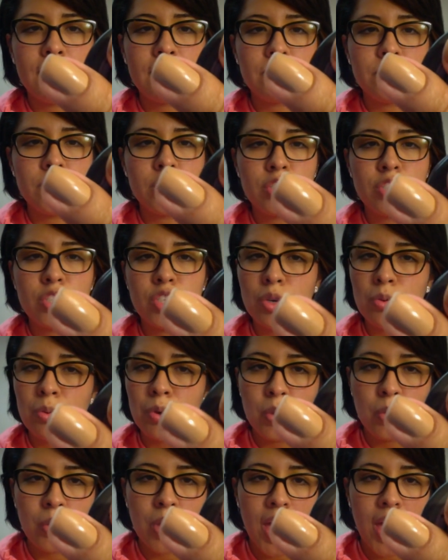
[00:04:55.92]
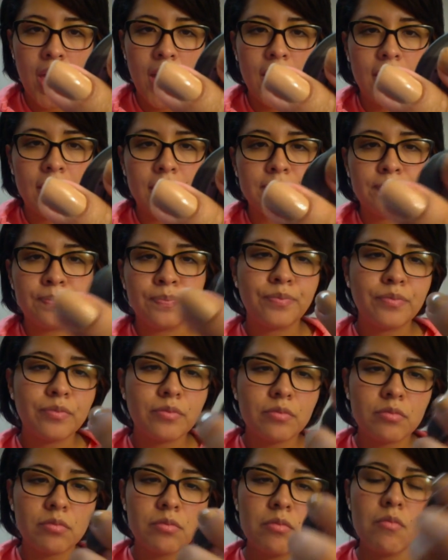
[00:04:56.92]
just do what you can.
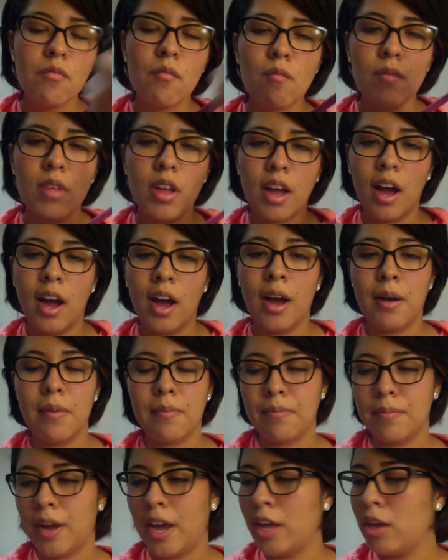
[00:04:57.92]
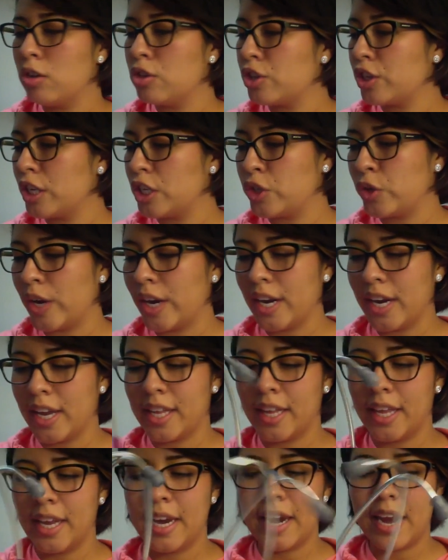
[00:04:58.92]
I usually try and
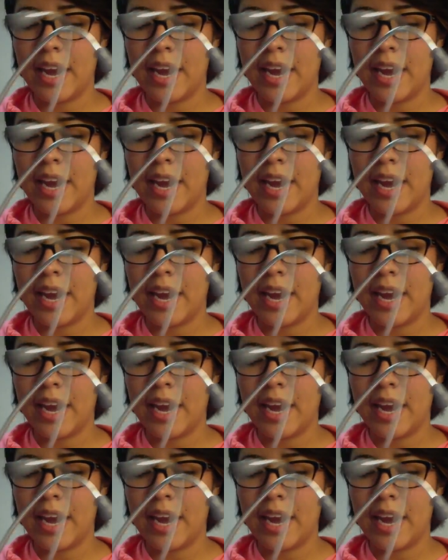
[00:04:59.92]
clean it